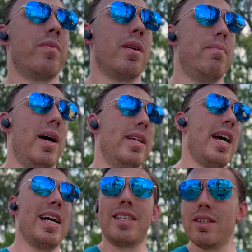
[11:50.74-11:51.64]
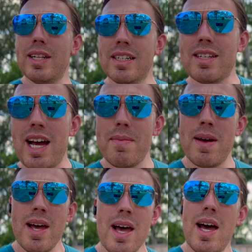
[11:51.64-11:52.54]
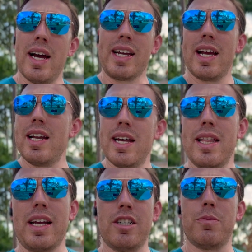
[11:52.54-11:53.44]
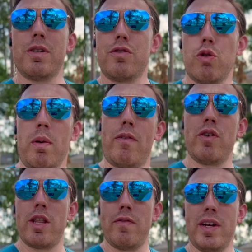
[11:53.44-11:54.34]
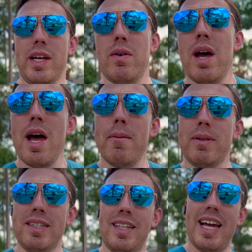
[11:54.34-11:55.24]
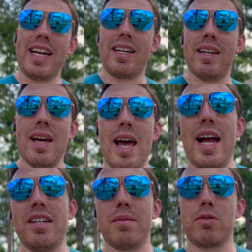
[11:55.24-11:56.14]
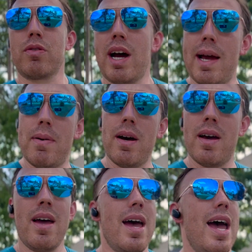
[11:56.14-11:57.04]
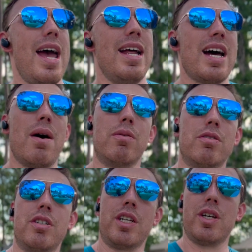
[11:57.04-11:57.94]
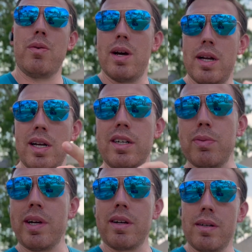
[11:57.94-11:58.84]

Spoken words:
But yeah, until next time, again, thank you so much for joining me for another video. Please like and subscribe, and I will see you next week.